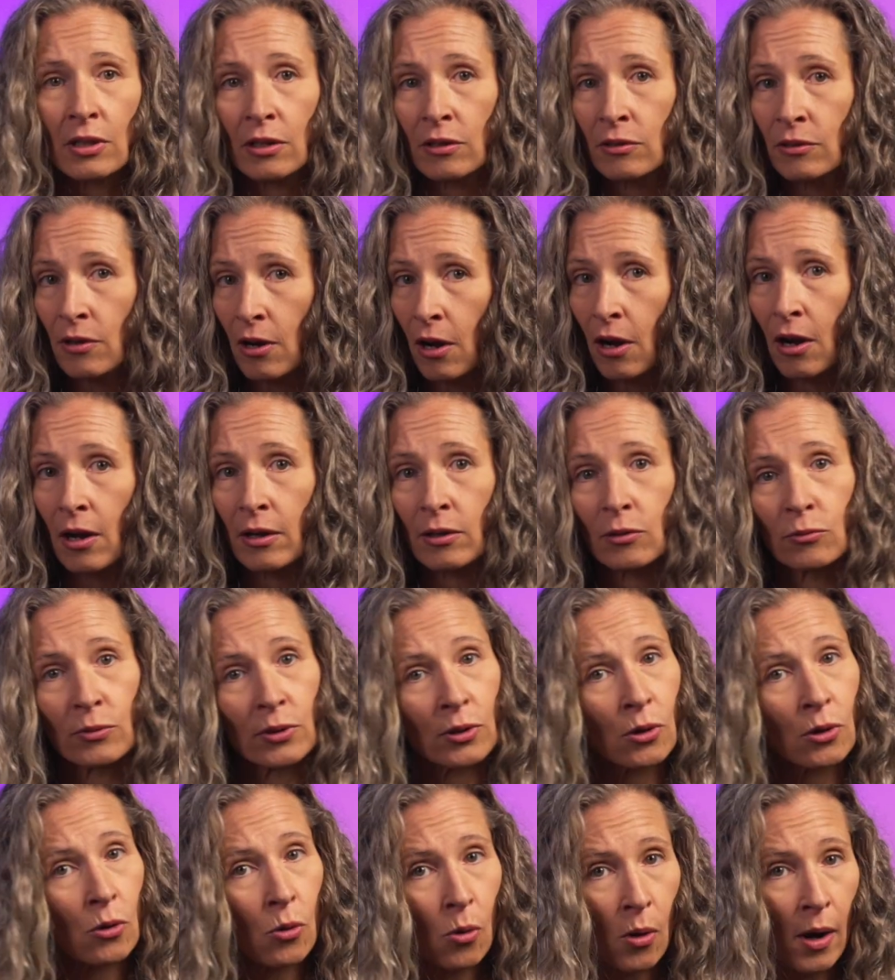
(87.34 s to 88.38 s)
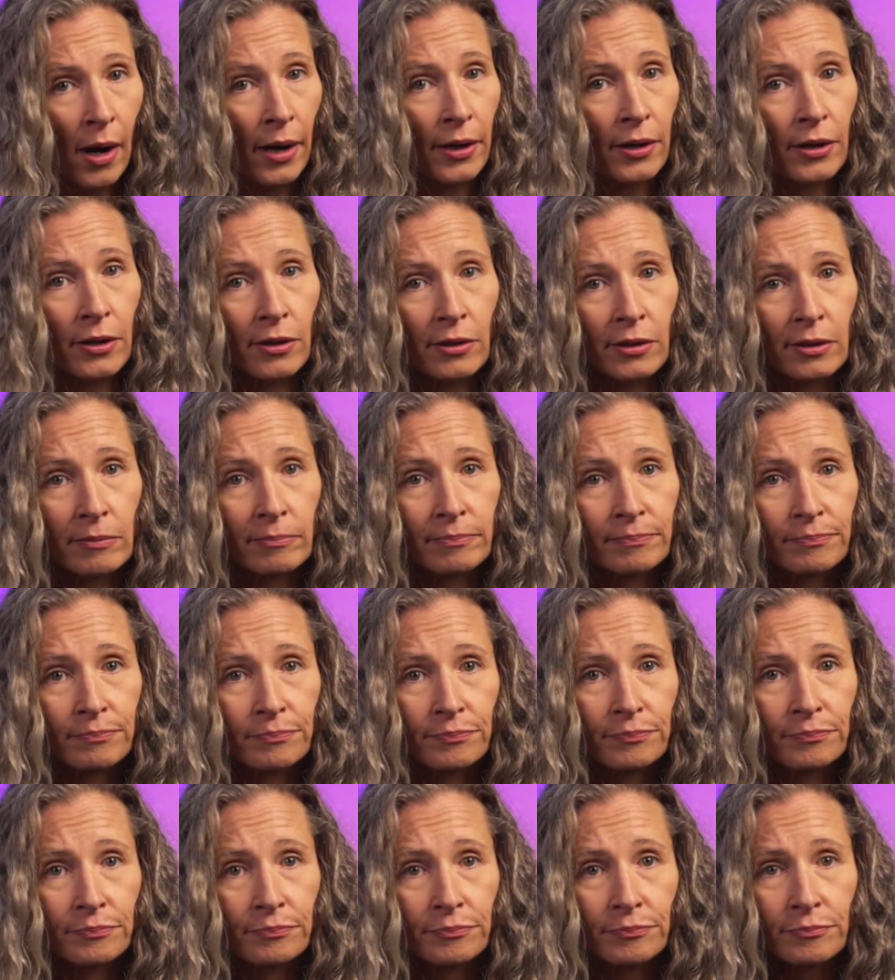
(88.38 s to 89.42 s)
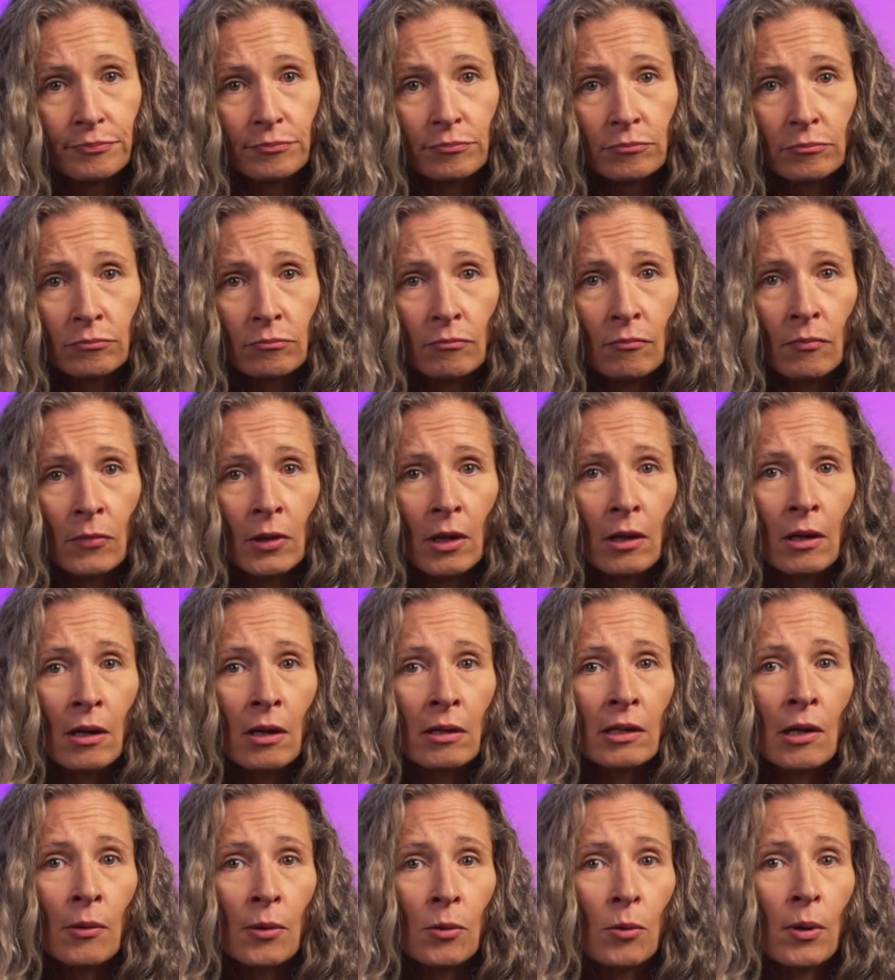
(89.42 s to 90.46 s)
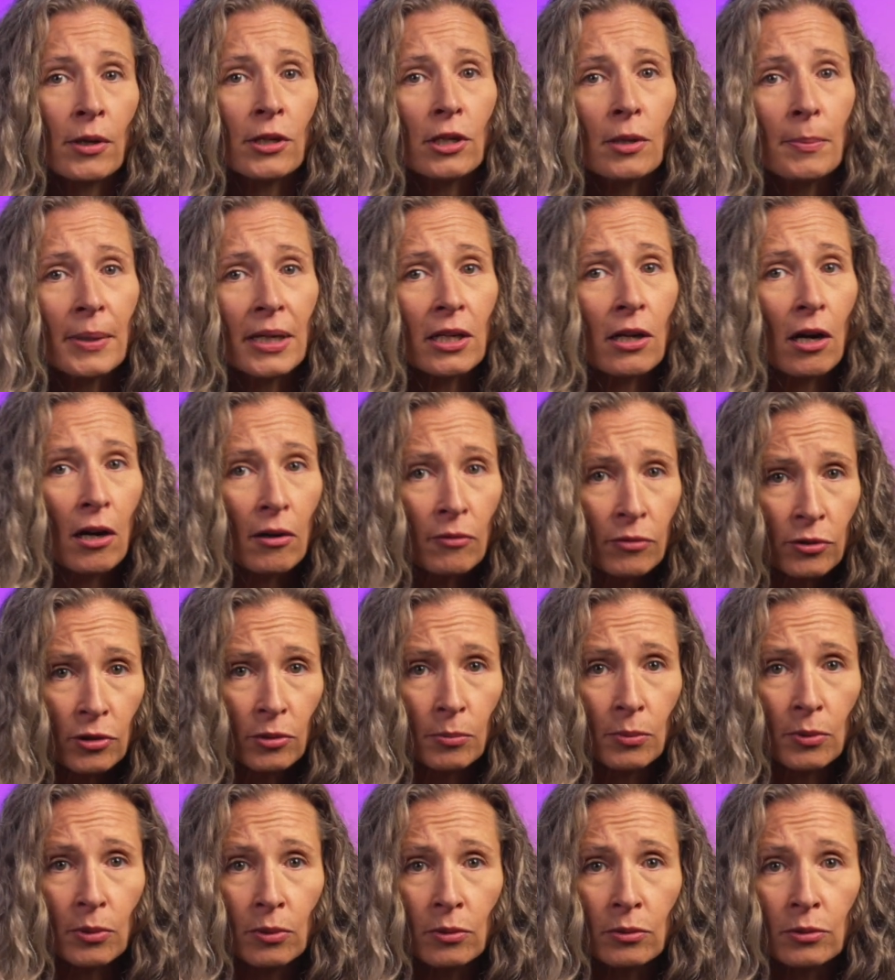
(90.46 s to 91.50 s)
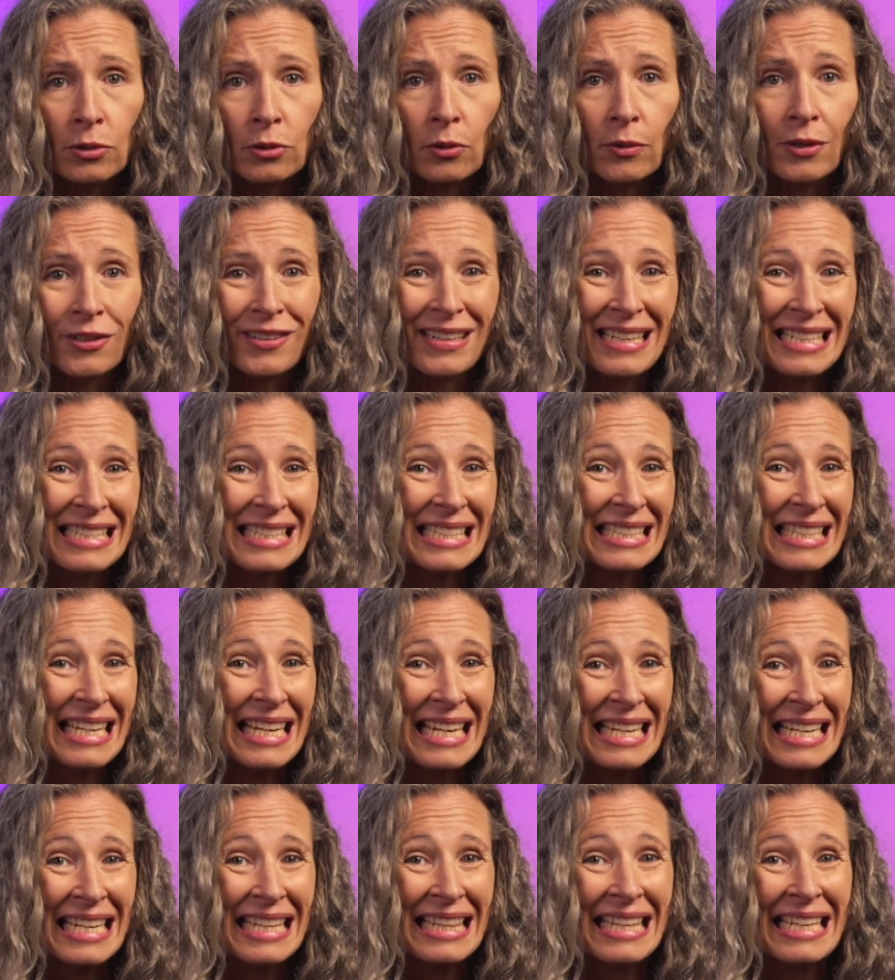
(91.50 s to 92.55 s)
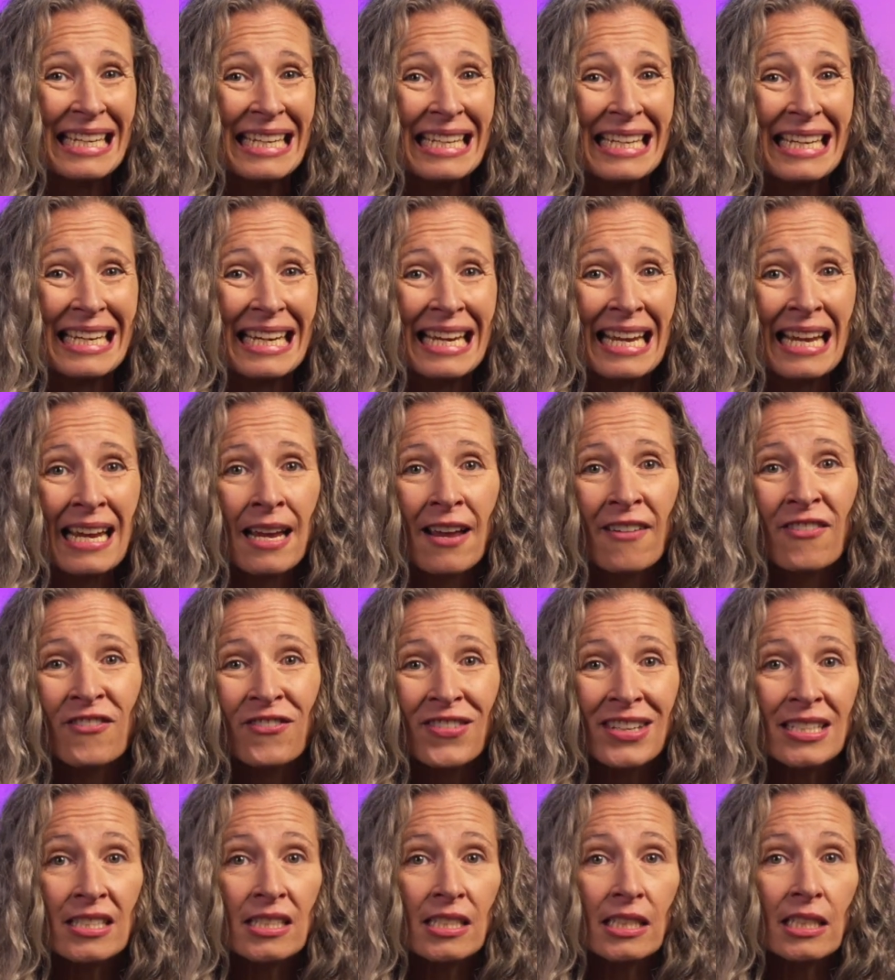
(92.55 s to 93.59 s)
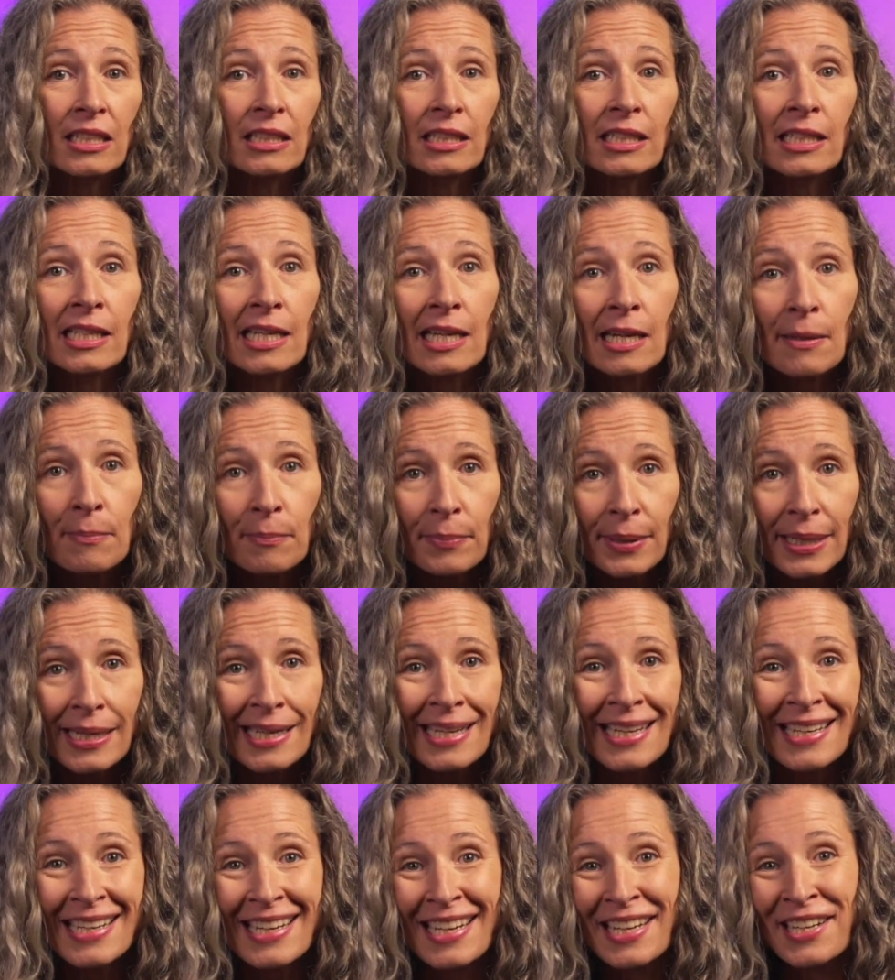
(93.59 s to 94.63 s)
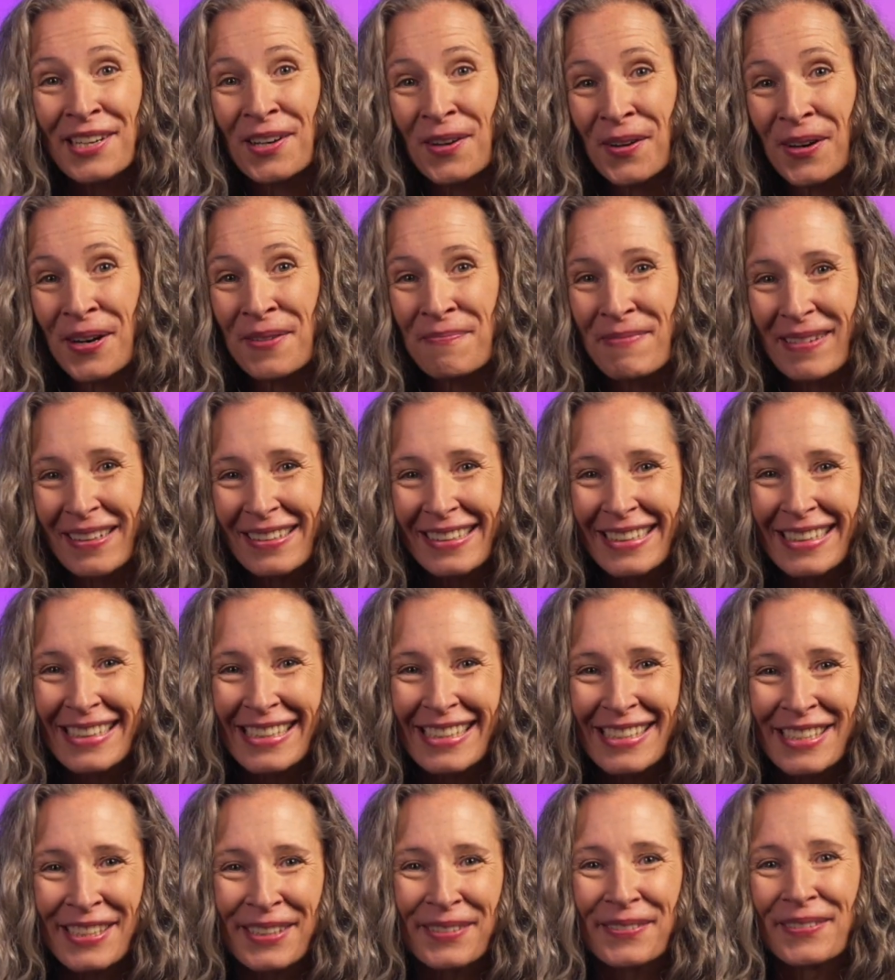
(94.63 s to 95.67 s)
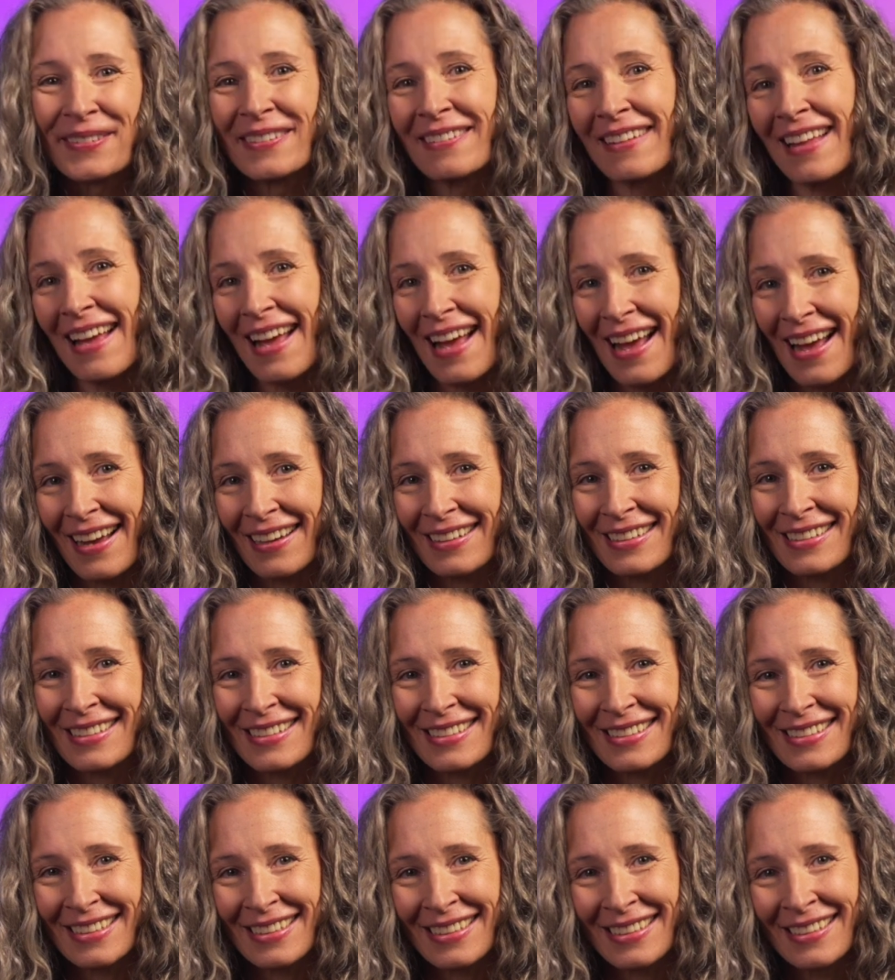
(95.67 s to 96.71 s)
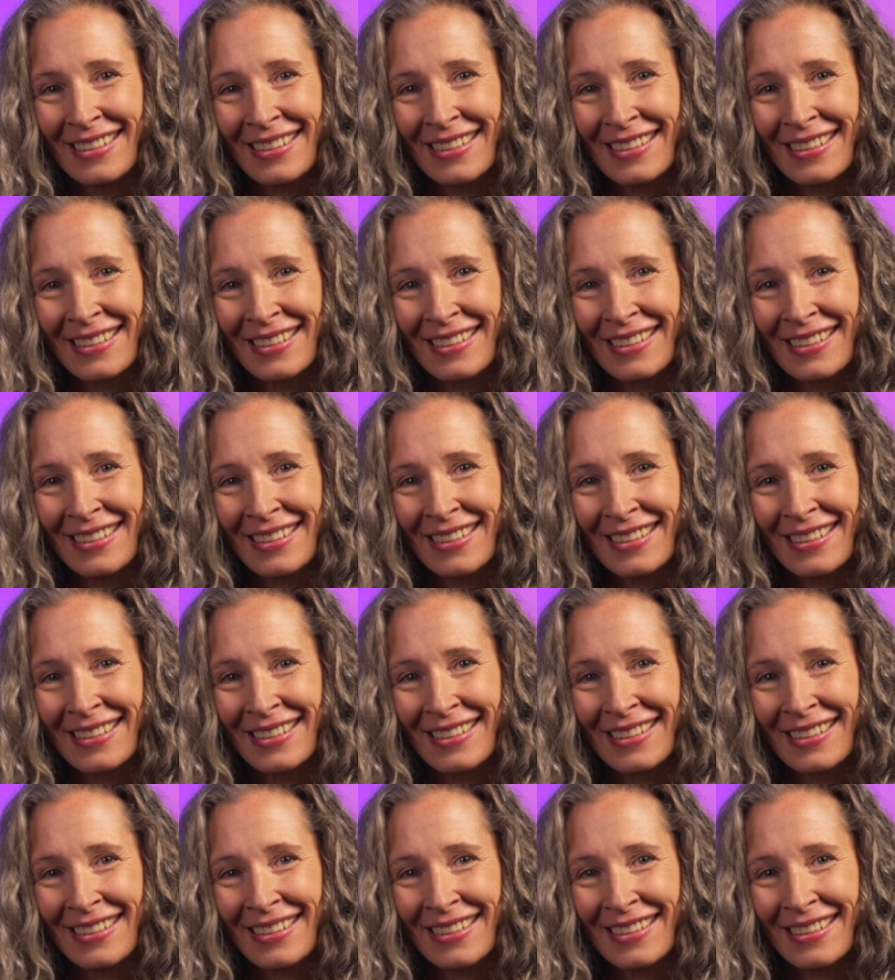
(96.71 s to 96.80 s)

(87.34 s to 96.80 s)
are not required. Now, we want you to be comfortable so there isn't anything physically impeding your ability to relax.